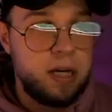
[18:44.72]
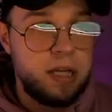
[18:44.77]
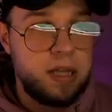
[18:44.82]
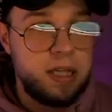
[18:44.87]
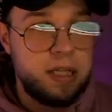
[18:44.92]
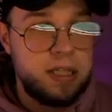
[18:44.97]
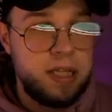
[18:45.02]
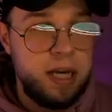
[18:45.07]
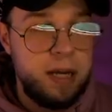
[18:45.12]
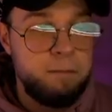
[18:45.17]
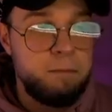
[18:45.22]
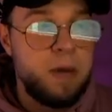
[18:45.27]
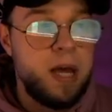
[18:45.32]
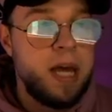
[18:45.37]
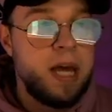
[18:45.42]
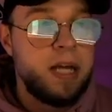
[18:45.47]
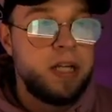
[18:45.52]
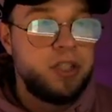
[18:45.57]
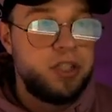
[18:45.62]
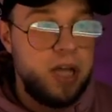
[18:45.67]
at the team.
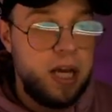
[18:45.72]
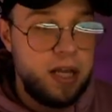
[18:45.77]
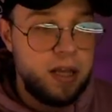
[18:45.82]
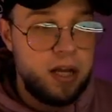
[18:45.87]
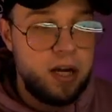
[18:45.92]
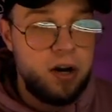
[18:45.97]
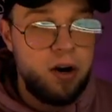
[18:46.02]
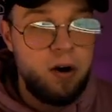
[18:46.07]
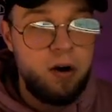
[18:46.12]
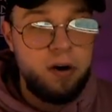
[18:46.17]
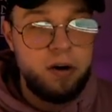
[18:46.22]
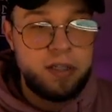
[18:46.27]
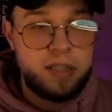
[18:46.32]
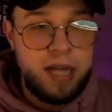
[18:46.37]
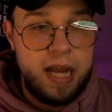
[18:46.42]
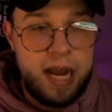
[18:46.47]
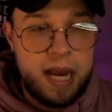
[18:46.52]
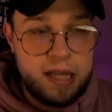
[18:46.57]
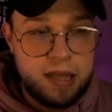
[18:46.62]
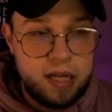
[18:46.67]
Jalen Hurts,
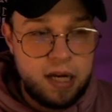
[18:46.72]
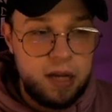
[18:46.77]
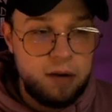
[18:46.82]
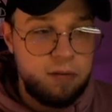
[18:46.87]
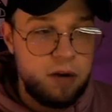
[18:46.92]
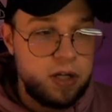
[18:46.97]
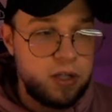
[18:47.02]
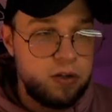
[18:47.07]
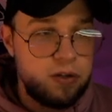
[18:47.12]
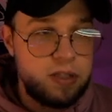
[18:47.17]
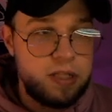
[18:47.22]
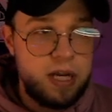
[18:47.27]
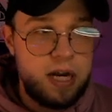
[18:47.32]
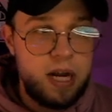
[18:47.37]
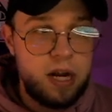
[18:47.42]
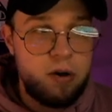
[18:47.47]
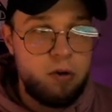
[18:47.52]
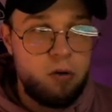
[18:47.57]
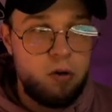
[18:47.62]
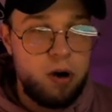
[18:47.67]
Anthony Richardson
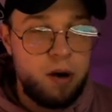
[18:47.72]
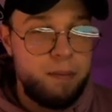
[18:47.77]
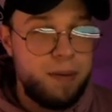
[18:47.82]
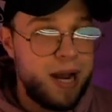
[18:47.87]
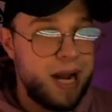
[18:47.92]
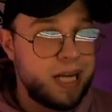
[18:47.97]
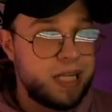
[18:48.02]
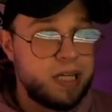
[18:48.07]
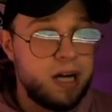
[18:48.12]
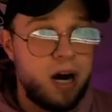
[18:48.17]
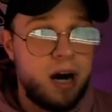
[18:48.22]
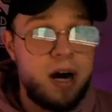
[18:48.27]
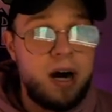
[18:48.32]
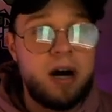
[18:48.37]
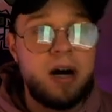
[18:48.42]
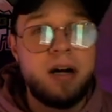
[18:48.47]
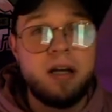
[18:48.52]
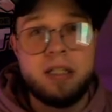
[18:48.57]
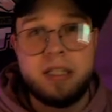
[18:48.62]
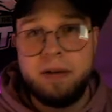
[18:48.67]
at quarterback.
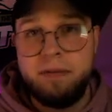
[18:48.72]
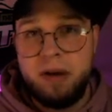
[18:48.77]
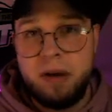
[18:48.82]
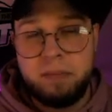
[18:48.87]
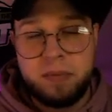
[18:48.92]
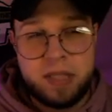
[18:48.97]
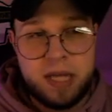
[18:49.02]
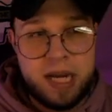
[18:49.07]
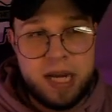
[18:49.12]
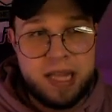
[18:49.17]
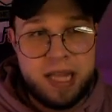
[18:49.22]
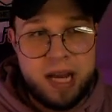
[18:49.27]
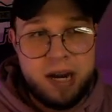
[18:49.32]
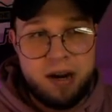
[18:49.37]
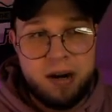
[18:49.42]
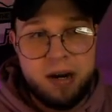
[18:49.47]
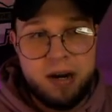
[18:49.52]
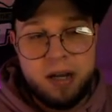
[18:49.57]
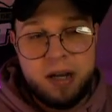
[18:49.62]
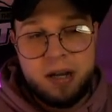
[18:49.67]
Tons of upside
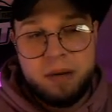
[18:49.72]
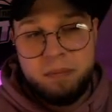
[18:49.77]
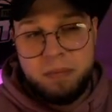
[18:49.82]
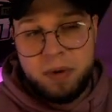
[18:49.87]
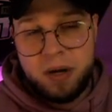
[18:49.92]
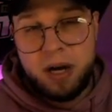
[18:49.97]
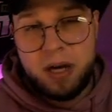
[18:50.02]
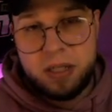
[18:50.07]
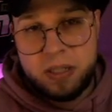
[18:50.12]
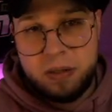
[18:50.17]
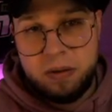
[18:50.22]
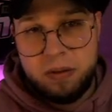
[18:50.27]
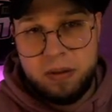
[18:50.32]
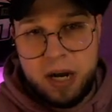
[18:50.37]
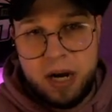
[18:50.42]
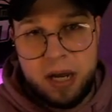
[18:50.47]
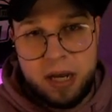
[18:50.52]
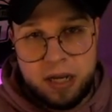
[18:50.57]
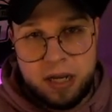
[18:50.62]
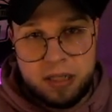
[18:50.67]
there, but also a
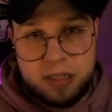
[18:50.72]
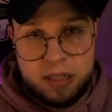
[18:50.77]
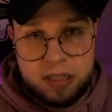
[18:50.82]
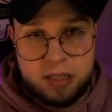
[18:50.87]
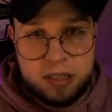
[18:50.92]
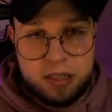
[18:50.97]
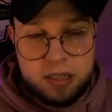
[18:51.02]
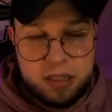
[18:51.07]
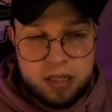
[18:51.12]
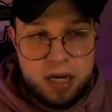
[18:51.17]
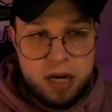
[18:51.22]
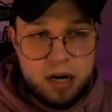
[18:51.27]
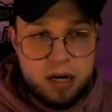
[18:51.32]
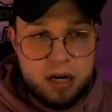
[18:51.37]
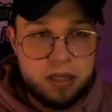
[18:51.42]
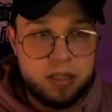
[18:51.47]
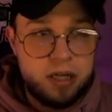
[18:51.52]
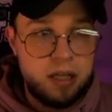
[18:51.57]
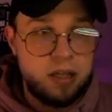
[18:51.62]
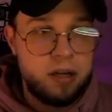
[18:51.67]
lot of consistency out
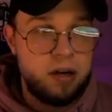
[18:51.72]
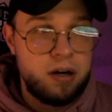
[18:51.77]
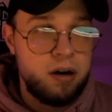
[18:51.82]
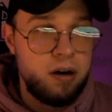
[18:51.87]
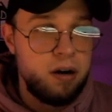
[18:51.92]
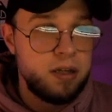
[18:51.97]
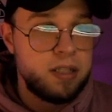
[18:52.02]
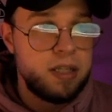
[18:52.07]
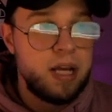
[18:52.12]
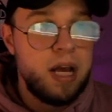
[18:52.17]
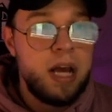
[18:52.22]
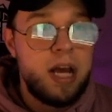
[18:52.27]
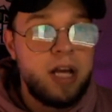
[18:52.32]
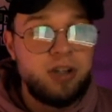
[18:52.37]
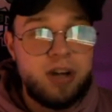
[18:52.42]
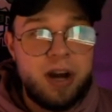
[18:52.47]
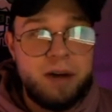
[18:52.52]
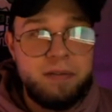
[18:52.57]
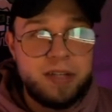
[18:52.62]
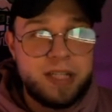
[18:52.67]
of Jalen Hurts.
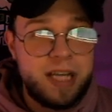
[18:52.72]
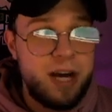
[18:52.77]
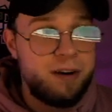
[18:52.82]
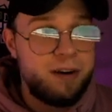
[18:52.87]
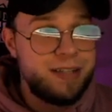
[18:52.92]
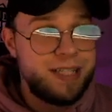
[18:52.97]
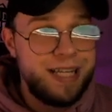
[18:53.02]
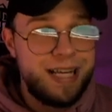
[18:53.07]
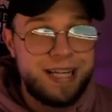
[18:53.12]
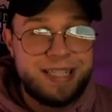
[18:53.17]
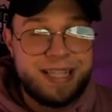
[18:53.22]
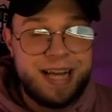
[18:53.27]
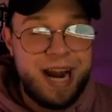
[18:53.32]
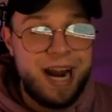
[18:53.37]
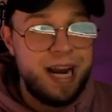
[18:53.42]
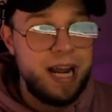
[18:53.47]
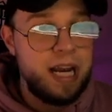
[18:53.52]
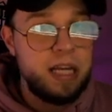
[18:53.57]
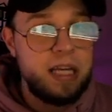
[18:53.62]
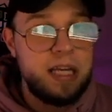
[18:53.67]
Travis Kelce at
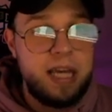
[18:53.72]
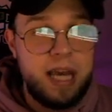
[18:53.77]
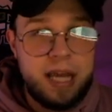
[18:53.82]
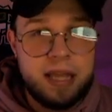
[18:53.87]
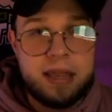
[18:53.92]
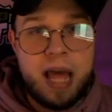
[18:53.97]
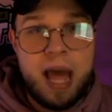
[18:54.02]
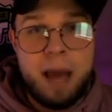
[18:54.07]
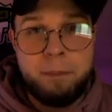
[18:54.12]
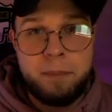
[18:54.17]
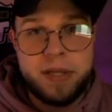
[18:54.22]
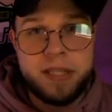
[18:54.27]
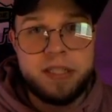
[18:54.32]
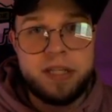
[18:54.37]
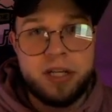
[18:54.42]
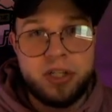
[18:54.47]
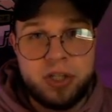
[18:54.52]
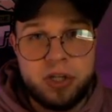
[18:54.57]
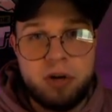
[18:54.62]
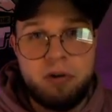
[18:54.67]
tight end. Get that
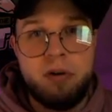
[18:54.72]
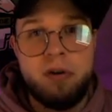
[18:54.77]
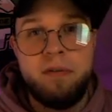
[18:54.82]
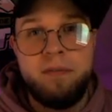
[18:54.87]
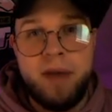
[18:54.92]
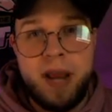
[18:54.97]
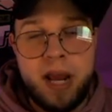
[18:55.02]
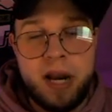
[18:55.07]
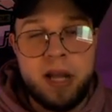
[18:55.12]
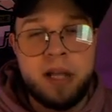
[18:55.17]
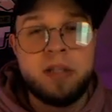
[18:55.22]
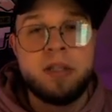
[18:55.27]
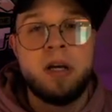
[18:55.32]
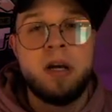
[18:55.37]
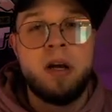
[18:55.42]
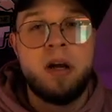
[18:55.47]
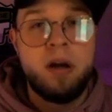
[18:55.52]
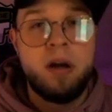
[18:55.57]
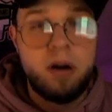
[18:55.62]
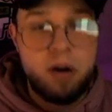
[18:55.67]
positional advantage
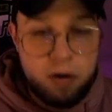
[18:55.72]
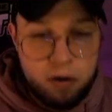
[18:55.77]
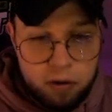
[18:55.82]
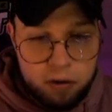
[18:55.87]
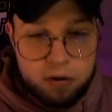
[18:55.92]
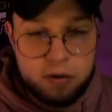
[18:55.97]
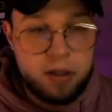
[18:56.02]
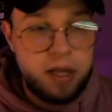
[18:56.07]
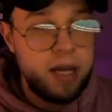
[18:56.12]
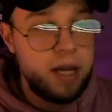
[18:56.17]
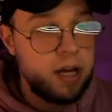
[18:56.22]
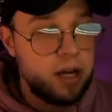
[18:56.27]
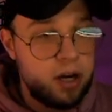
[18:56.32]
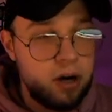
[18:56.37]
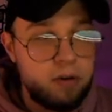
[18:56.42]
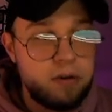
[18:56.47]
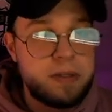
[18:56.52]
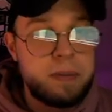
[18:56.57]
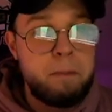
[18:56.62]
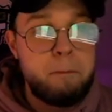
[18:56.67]
early. It
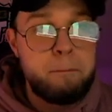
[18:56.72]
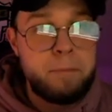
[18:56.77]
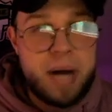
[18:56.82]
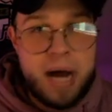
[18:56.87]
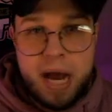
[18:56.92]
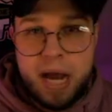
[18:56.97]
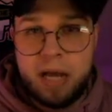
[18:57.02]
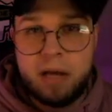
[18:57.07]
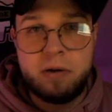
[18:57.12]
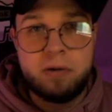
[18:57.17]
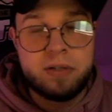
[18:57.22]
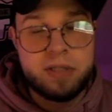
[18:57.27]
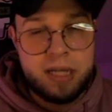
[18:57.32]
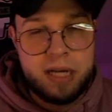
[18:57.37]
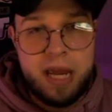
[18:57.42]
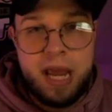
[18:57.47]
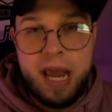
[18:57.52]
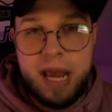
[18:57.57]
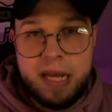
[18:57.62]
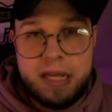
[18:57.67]
goes miles
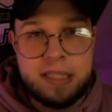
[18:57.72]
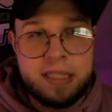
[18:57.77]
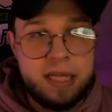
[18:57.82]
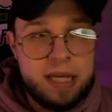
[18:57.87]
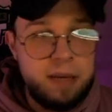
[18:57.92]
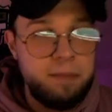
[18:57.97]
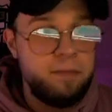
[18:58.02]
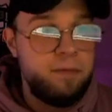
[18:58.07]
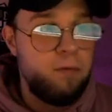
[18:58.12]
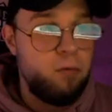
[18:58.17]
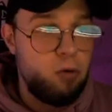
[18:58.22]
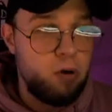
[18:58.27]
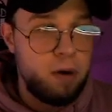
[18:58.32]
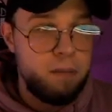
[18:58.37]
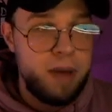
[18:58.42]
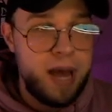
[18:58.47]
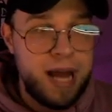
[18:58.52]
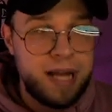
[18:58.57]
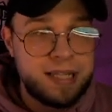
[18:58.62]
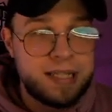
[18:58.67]
in 8-team
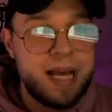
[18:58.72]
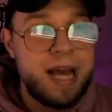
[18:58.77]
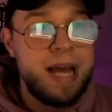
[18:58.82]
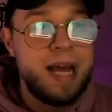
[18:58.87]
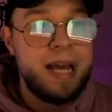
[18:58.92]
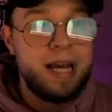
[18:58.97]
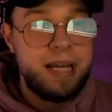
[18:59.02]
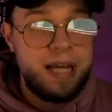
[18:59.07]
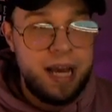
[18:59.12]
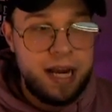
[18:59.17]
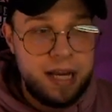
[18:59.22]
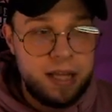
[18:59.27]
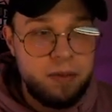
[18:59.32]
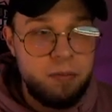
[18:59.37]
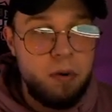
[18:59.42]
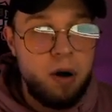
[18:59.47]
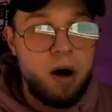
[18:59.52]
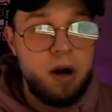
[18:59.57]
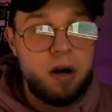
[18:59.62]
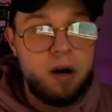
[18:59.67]
formats. Kenneth
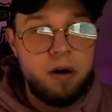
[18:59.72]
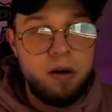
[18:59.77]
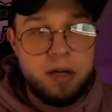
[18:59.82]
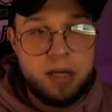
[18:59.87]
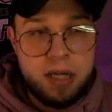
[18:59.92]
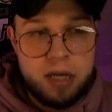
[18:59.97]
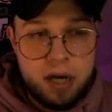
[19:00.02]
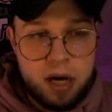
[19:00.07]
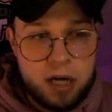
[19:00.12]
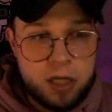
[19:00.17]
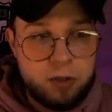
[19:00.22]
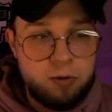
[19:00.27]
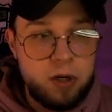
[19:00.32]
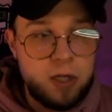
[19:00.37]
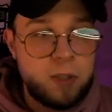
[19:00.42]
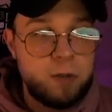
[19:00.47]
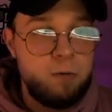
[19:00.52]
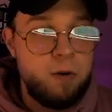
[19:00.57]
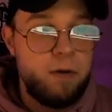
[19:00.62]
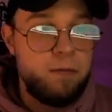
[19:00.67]
Walker, DeAndre
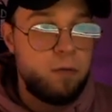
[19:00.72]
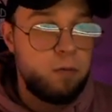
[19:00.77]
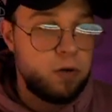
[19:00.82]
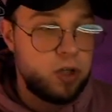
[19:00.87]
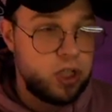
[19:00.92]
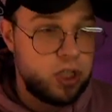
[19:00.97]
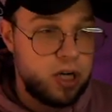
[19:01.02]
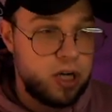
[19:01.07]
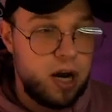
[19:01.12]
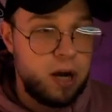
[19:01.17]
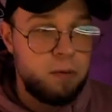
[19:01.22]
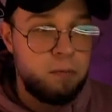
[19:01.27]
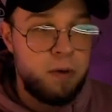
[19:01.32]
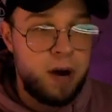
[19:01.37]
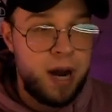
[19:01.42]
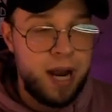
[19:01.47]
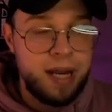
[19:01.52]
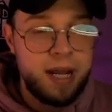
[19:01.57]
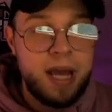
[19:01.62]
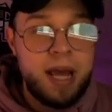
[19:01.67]
Swift, Rashad
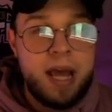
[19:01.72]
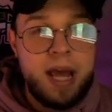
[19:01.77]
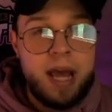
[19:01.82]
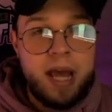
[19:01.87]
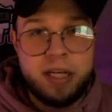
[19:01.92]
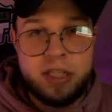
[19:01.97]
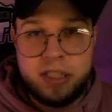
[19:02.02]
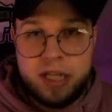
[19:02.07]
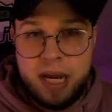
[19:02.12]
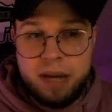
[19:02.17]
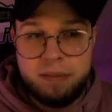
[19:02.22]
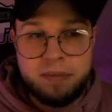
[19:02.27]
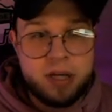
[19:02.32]
White, and James